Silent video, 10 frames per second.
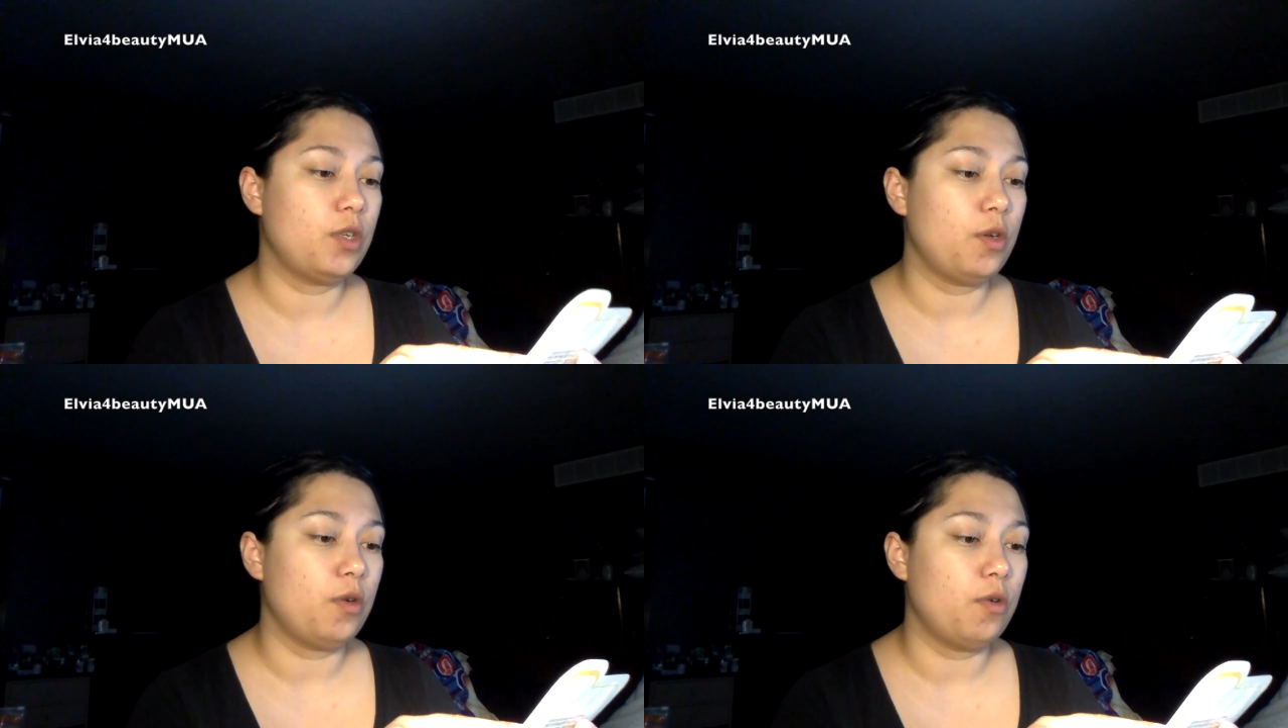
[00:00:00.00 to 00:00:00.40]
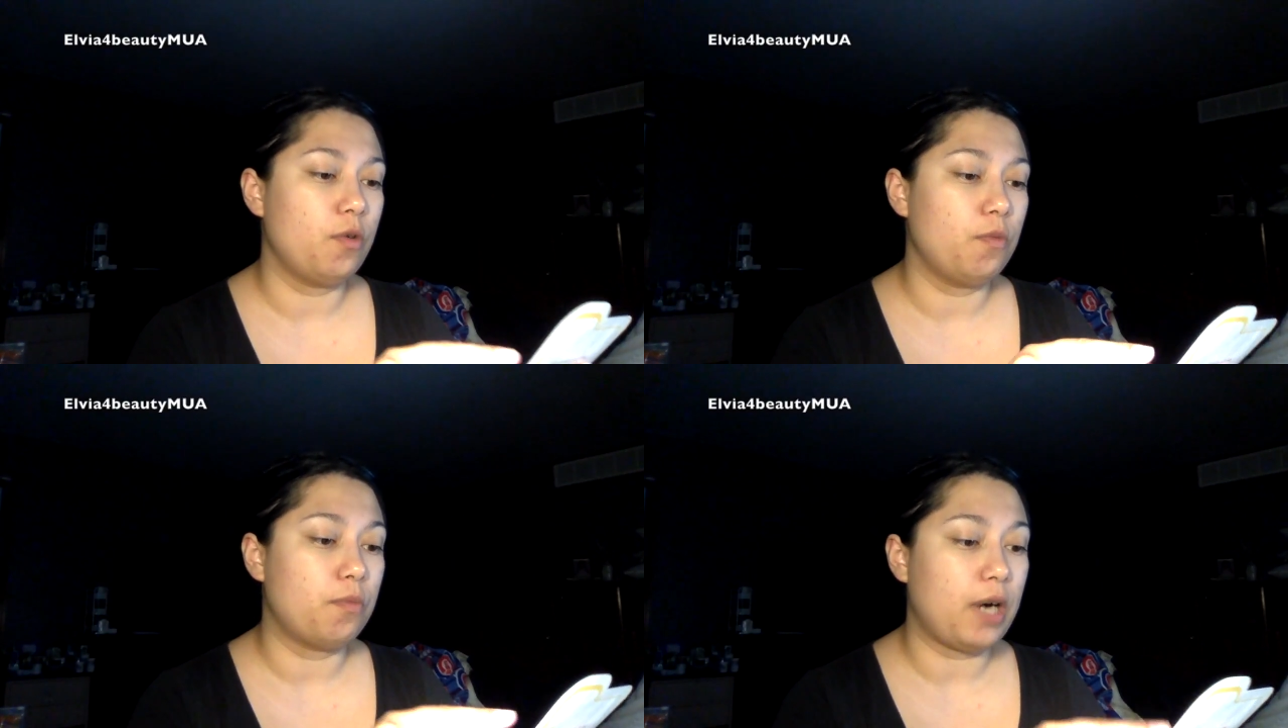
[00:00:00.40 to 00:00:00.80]

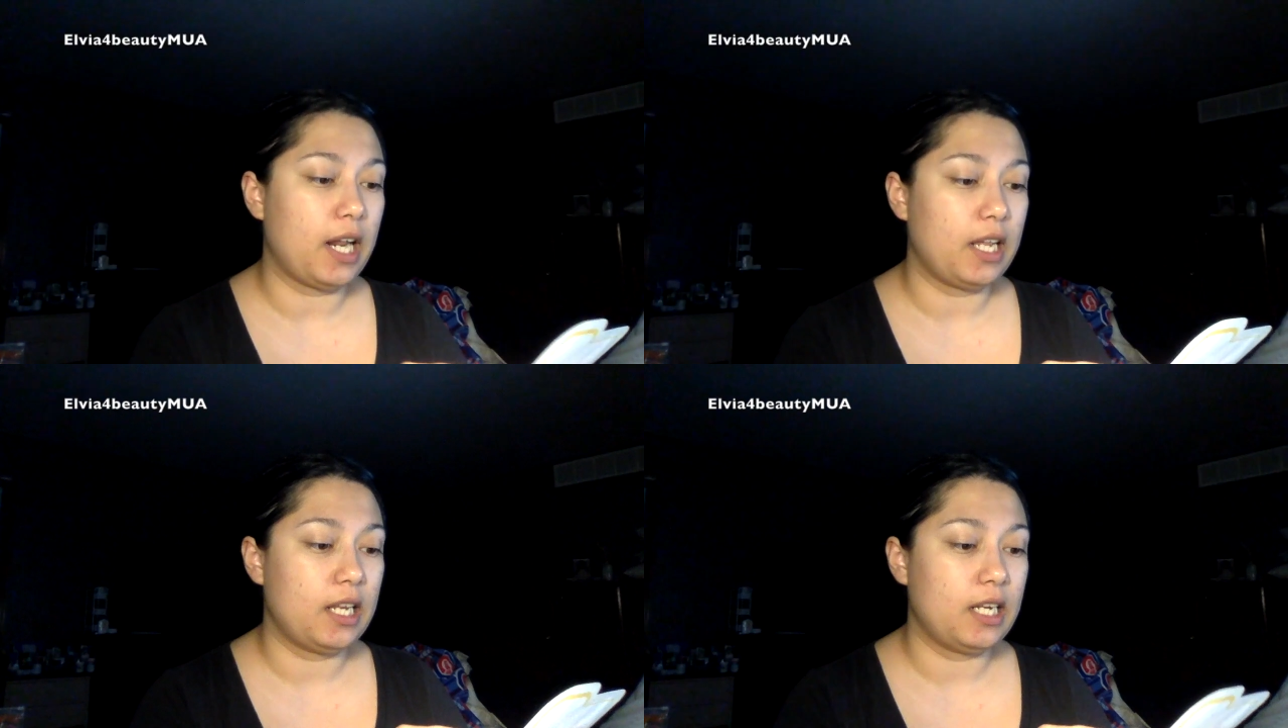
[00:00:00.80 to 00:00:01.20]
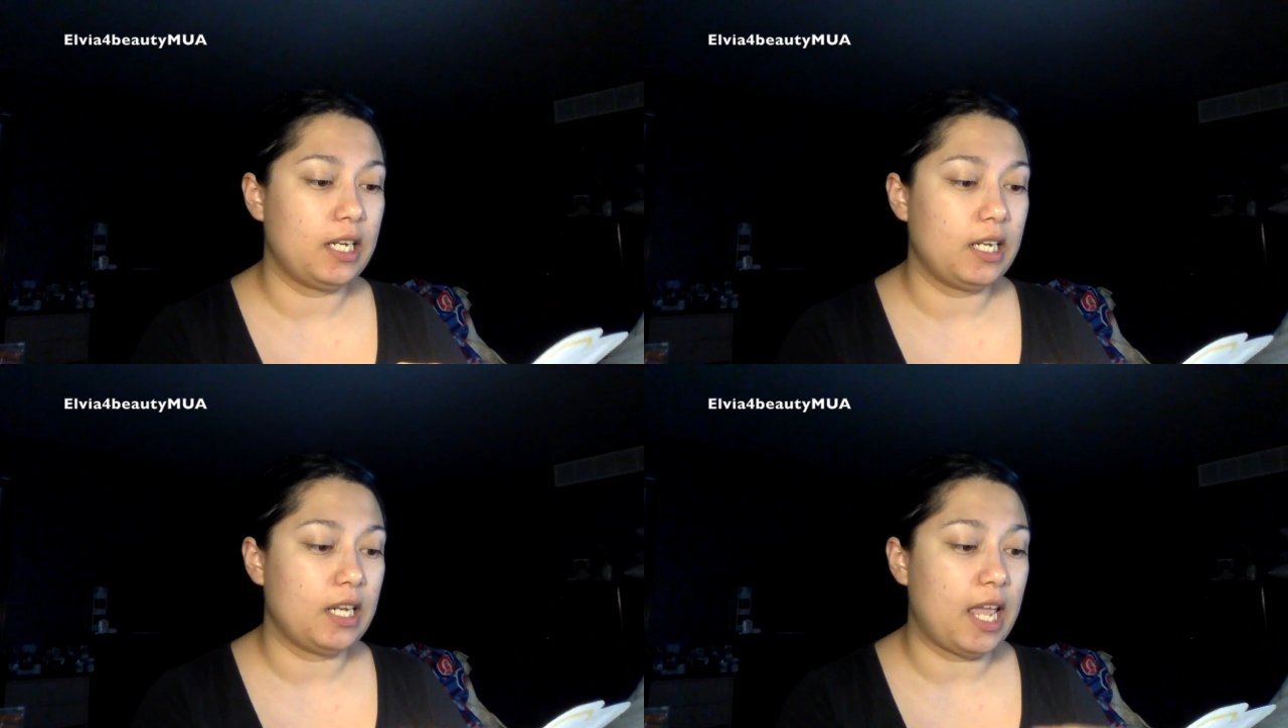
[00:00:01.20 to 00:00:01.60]
to
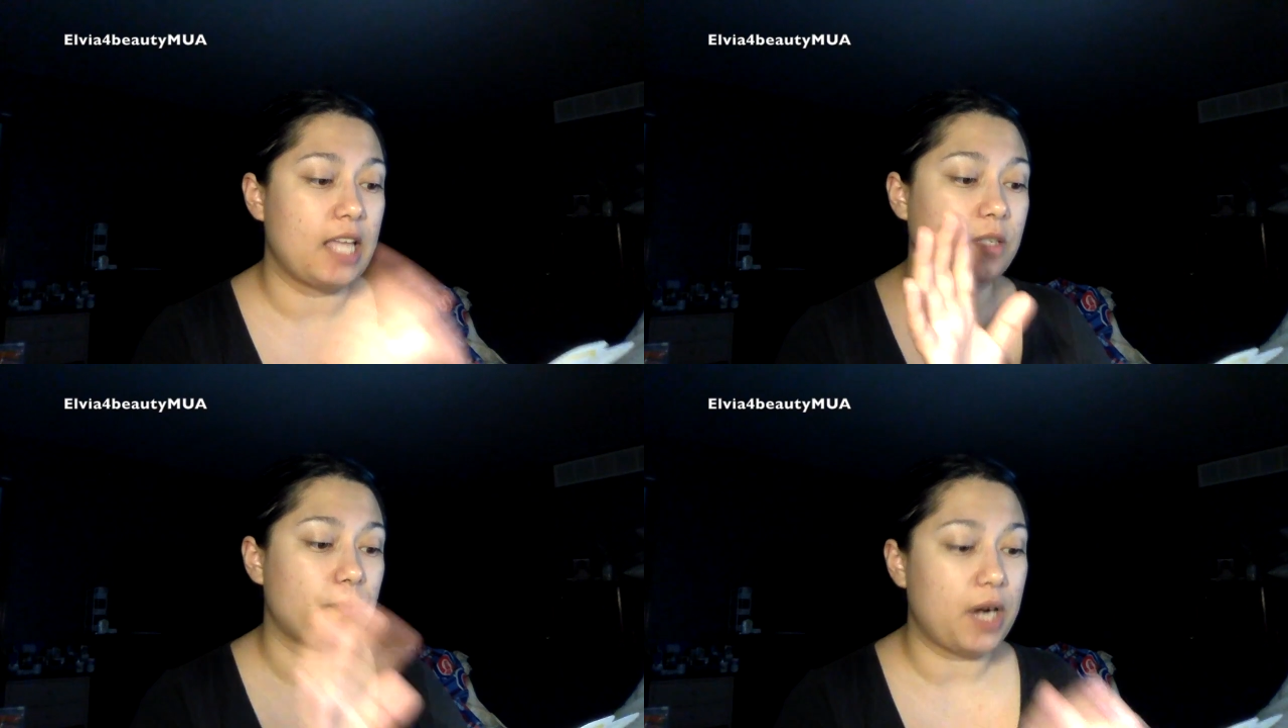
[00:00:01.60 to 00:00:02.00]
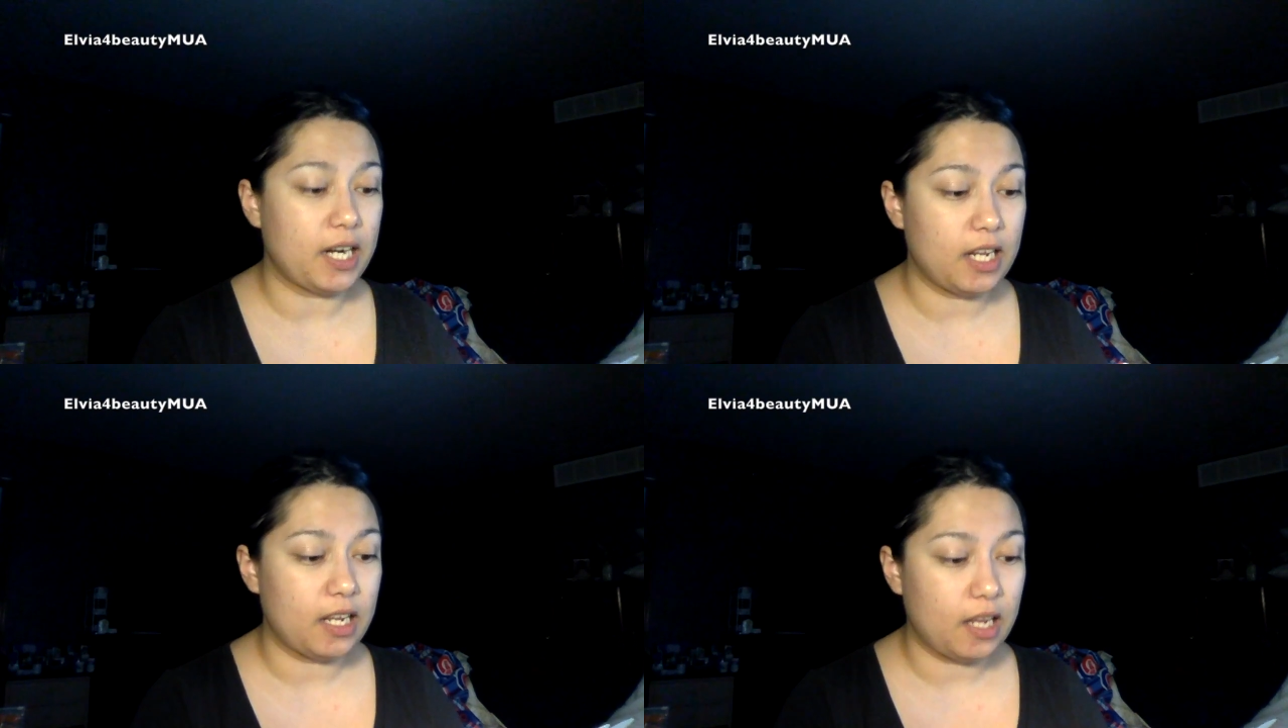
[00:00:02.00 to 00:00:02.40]
brighten, it has a
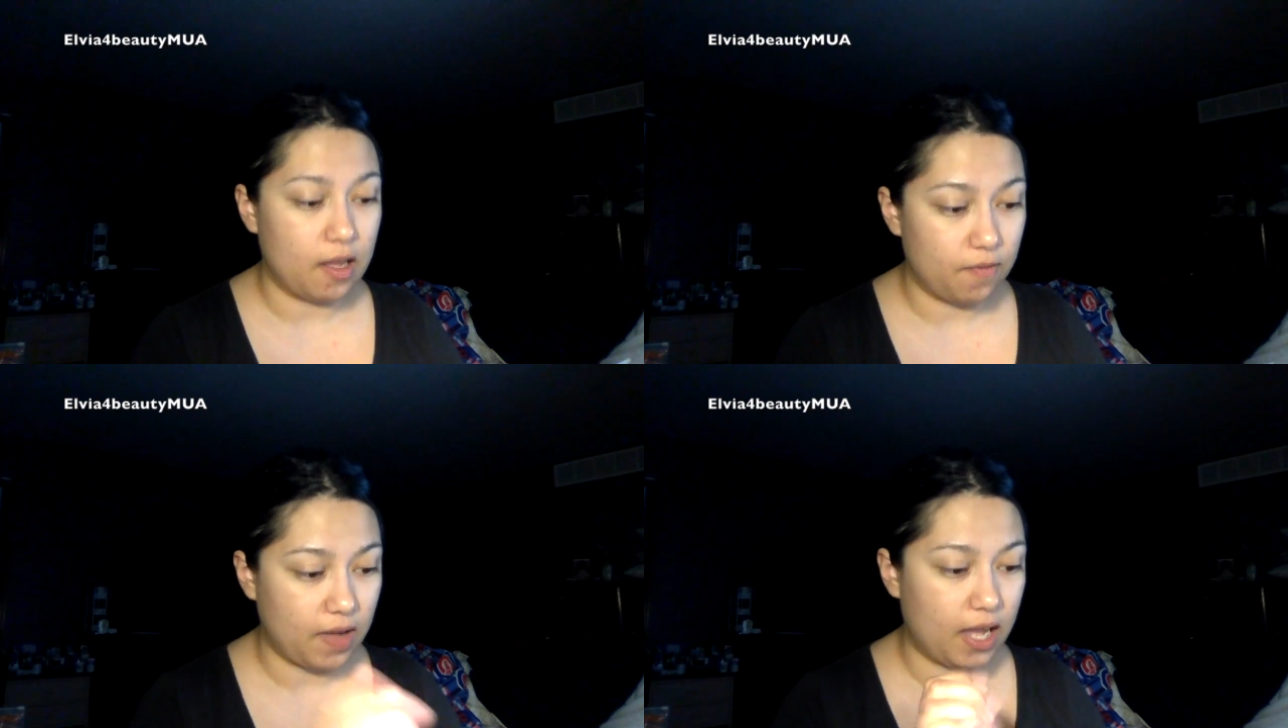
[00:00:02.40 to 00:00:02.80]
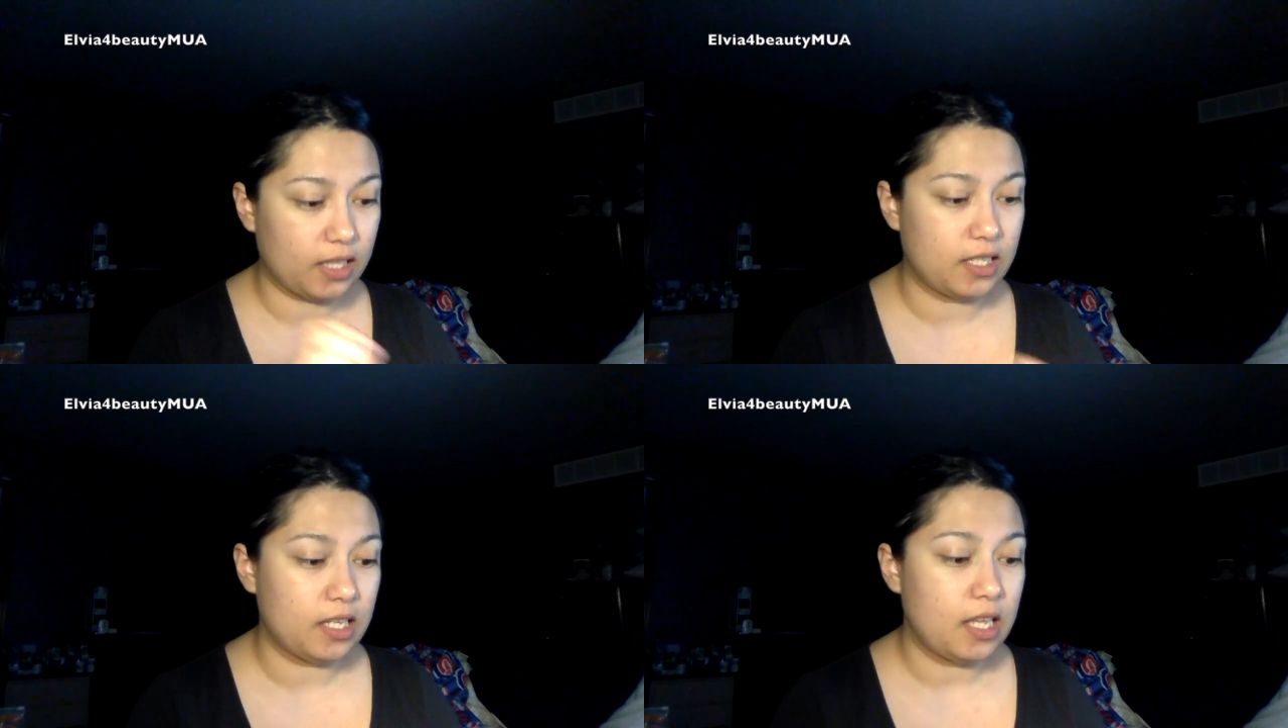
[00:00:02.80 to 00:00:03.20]
brightening
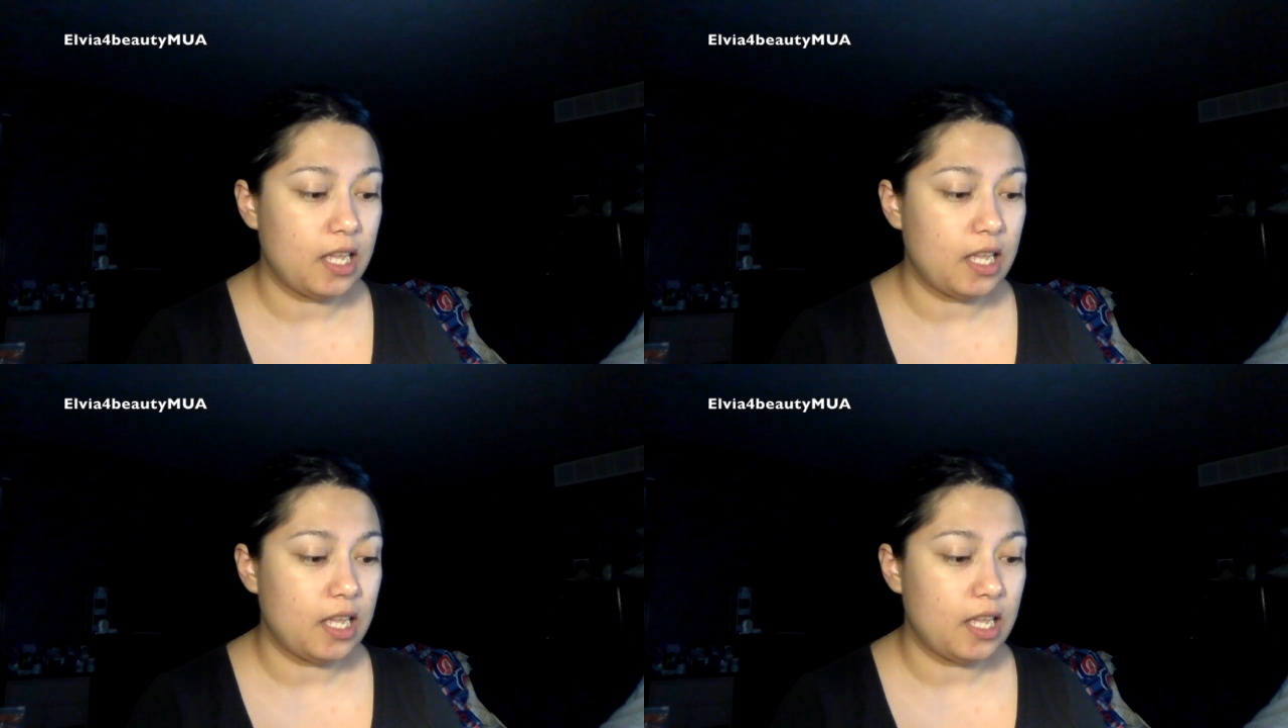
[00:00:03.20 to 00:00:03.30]
effect.